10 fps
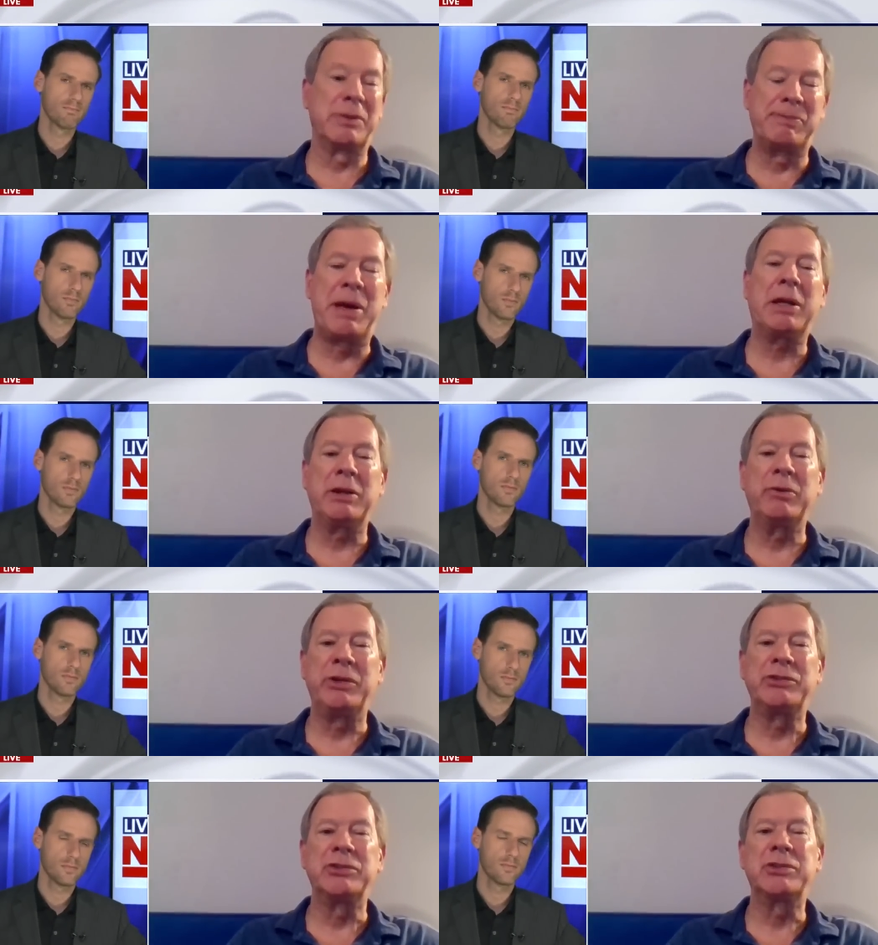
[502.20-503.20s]
Speaker 1: and compelling
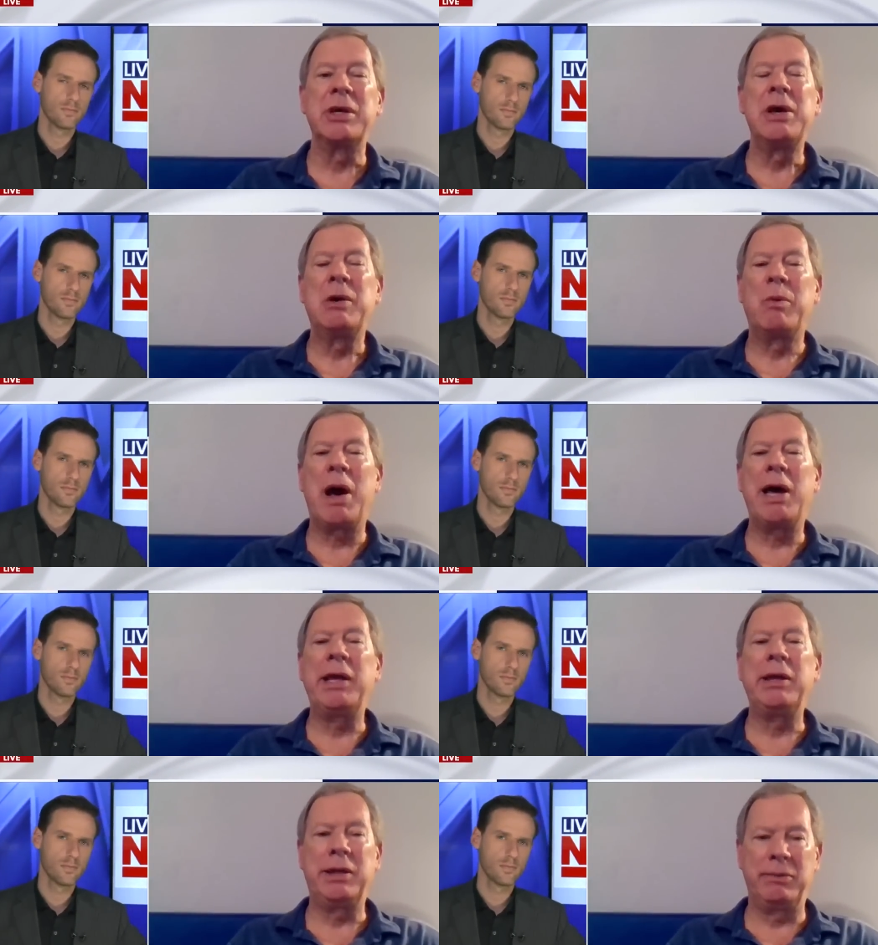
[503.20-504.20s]
reasons
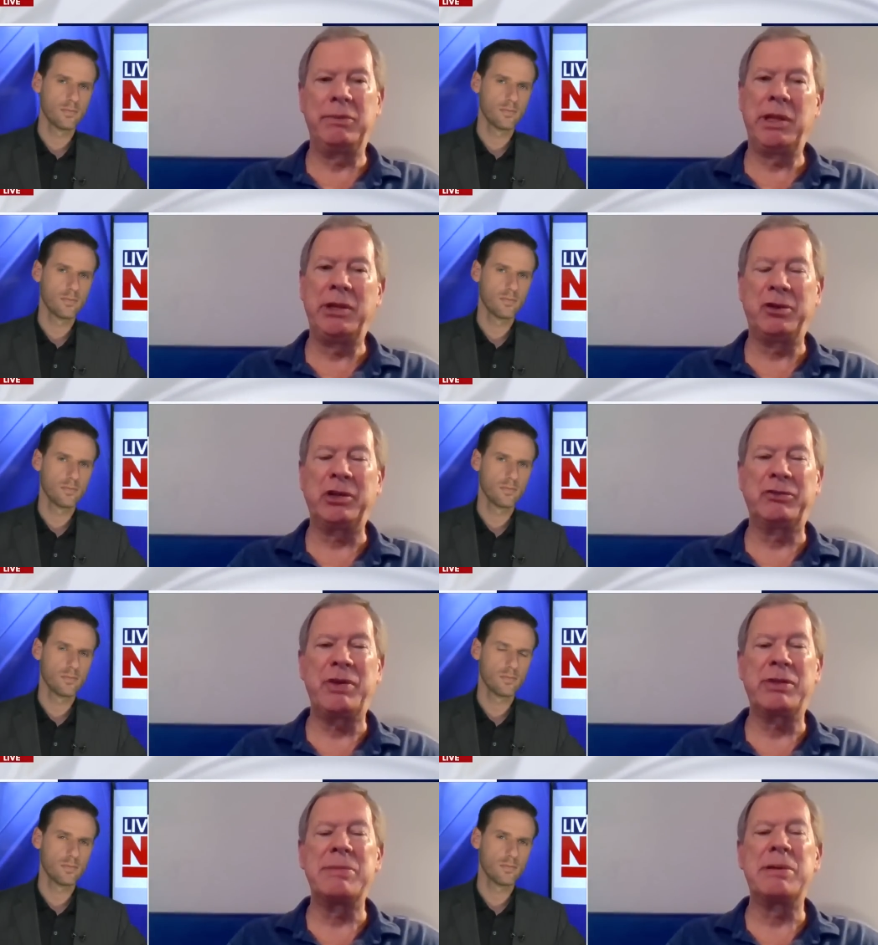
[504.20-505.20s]
why he took his
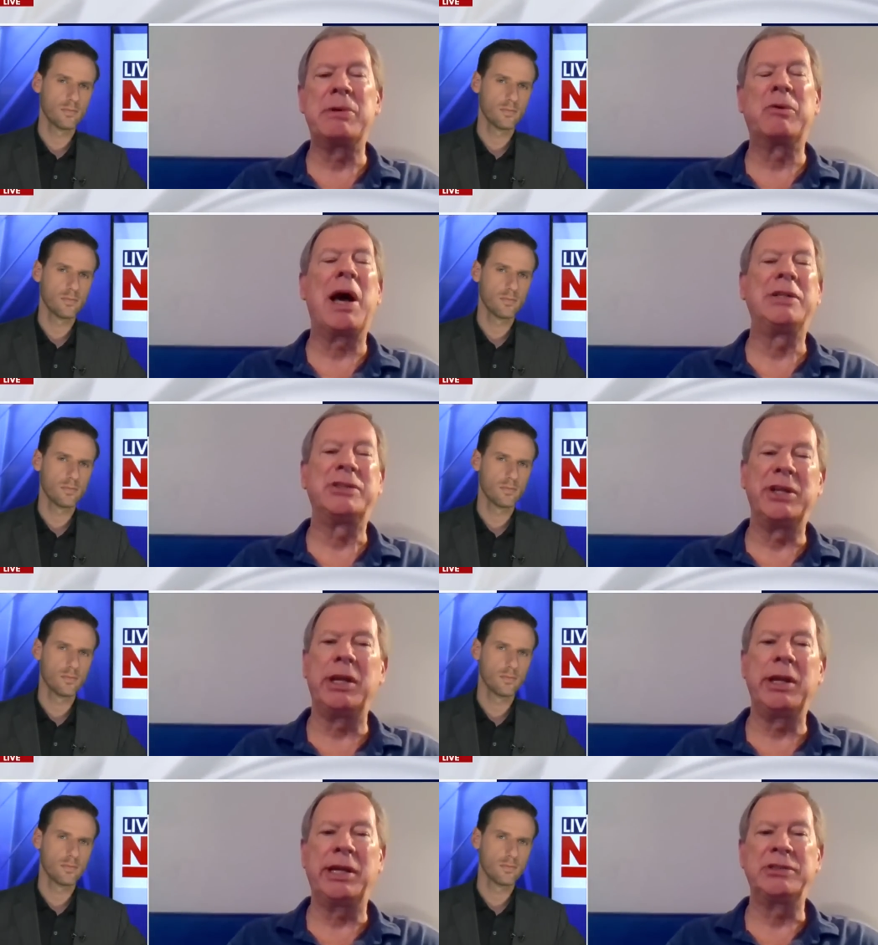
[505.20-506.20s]
Fifth Amendment rights and
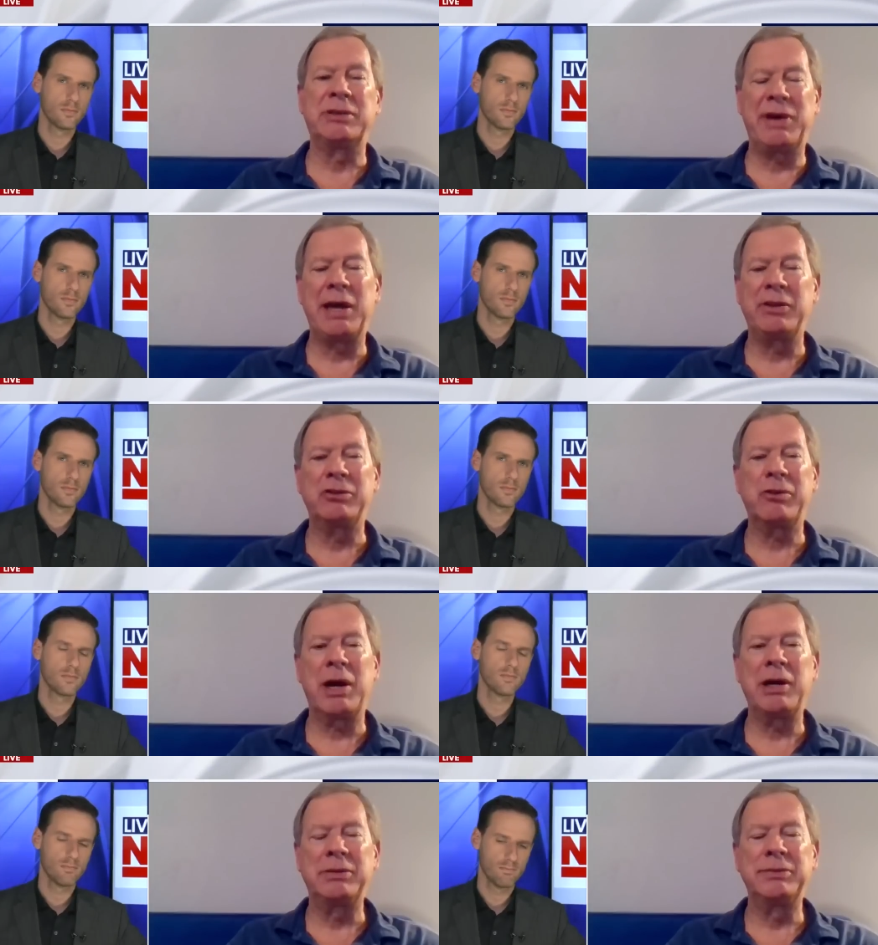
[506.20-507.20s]
didn't testify at this
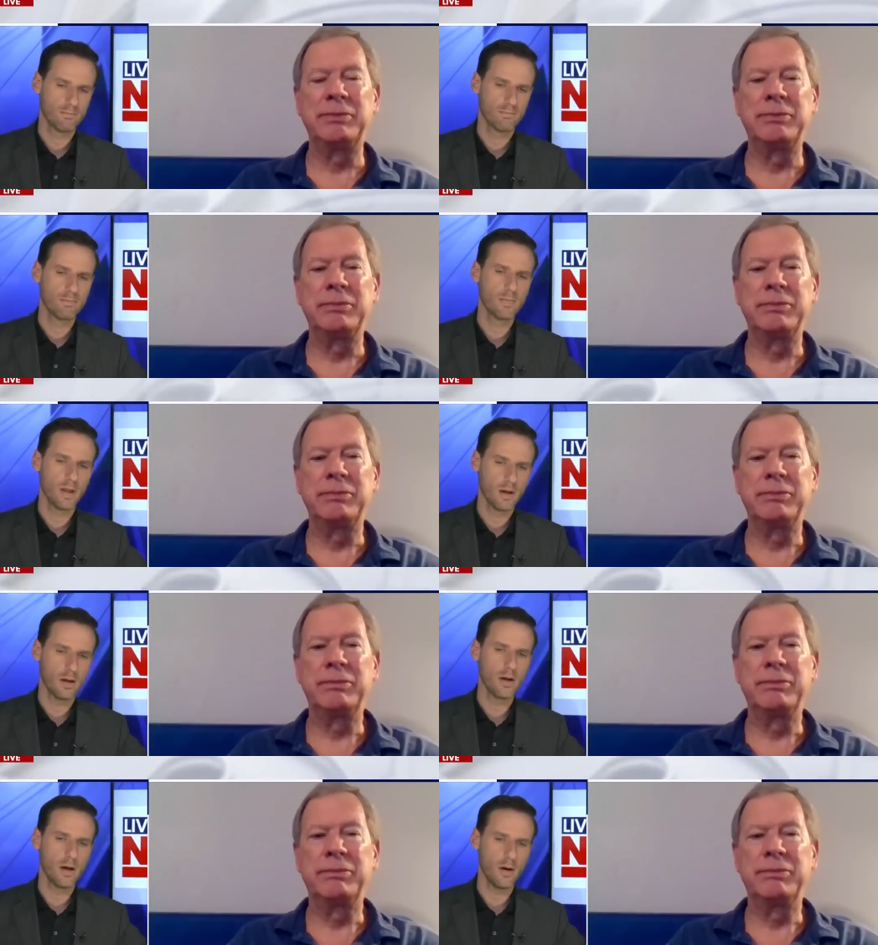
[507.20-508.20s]
trial.
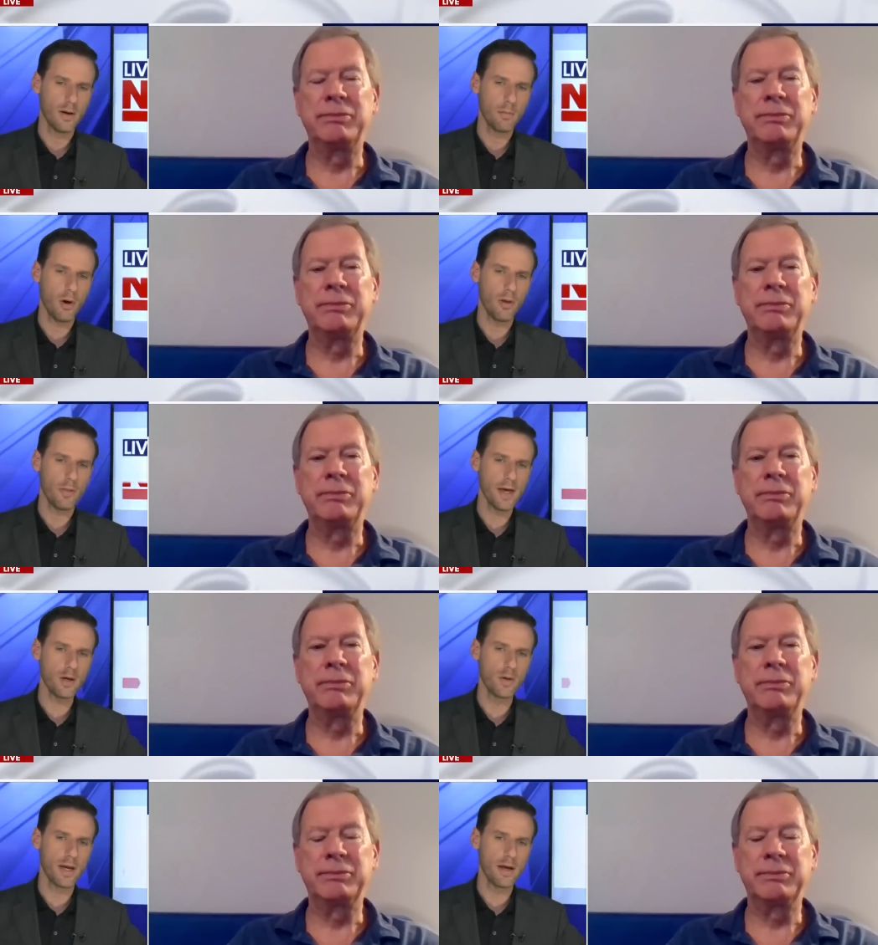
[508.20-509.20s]
Speaker 2: All right, Paul, thank you
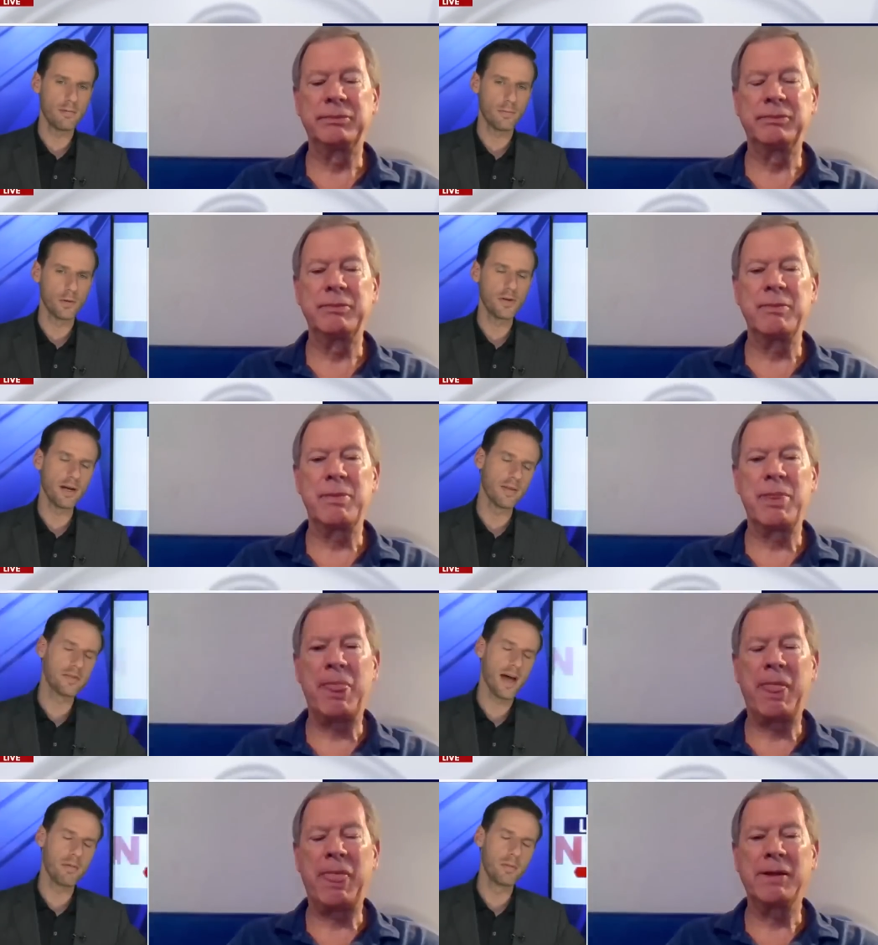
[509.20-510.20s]
again for taking the
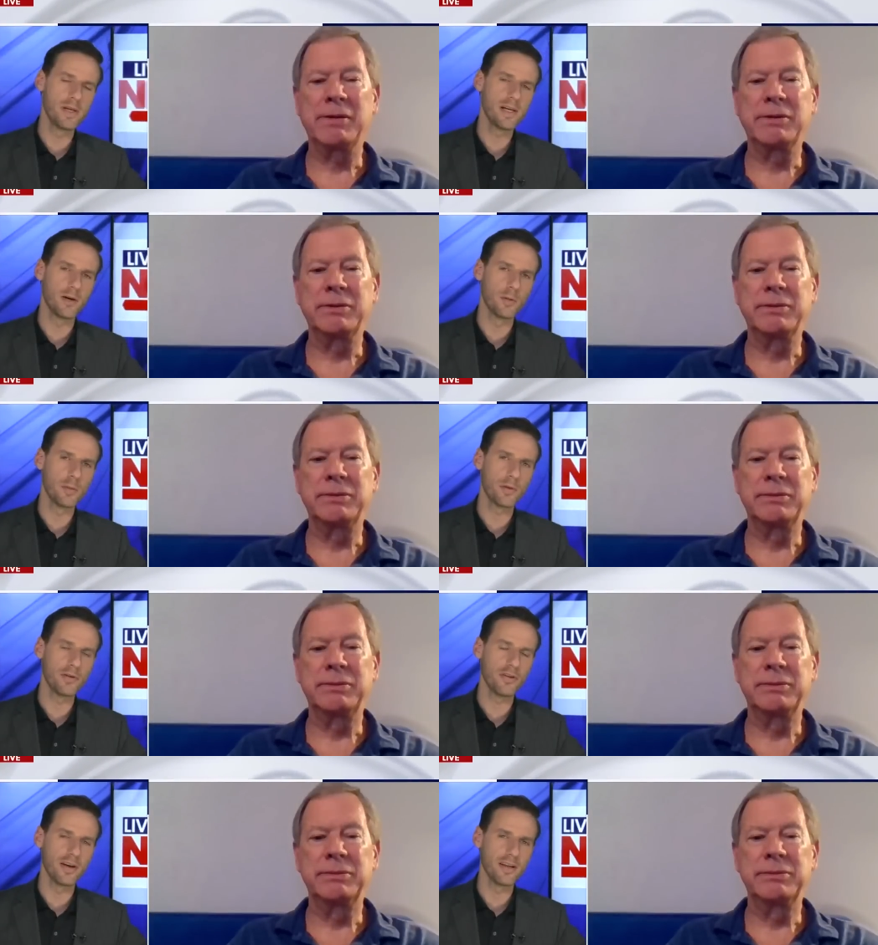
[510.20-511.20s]
time to be here. We
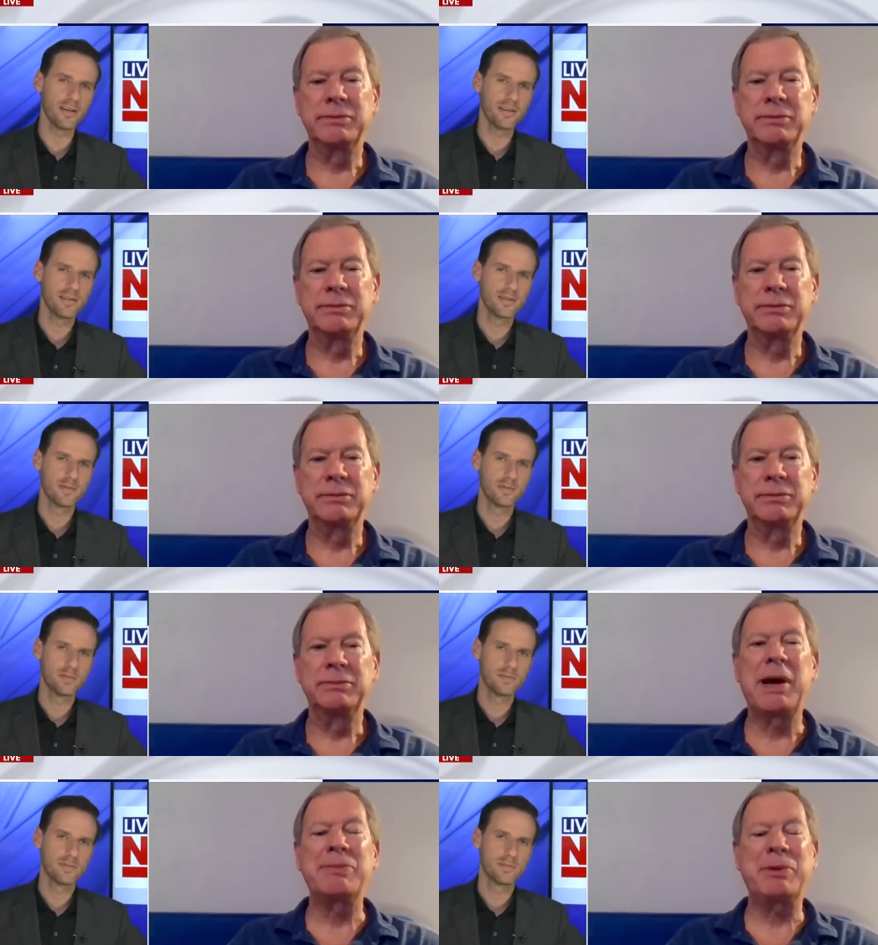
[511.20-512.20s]
appreciate it.
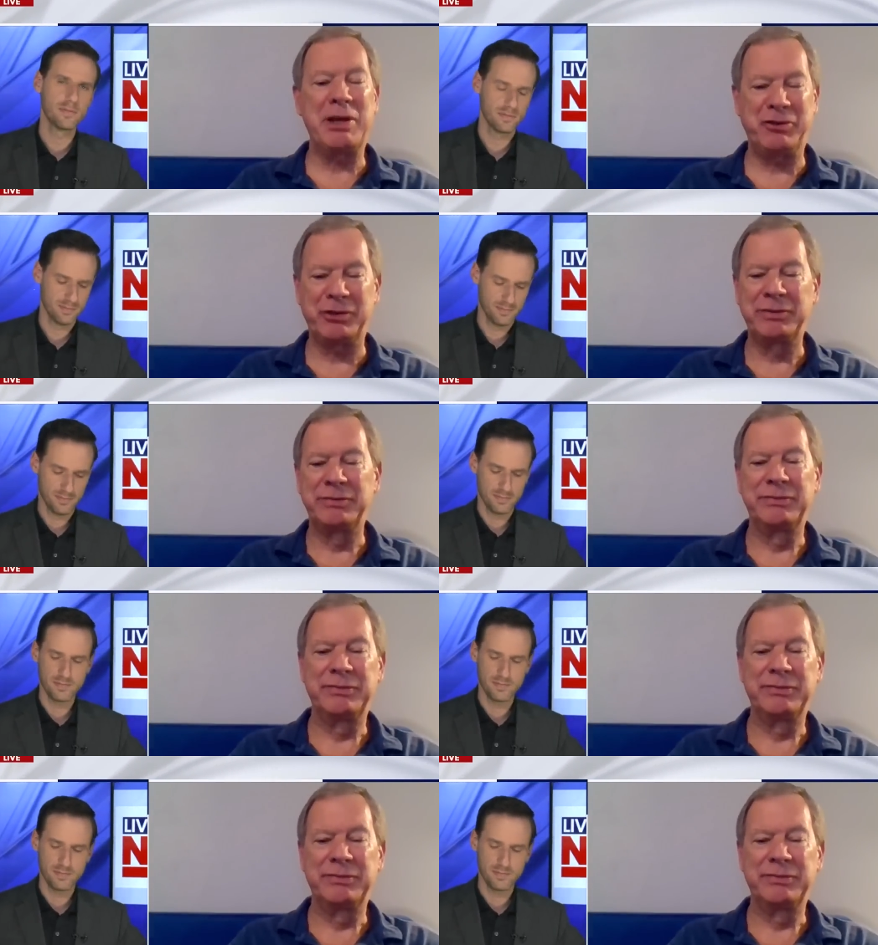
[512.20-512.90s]
My pleasure.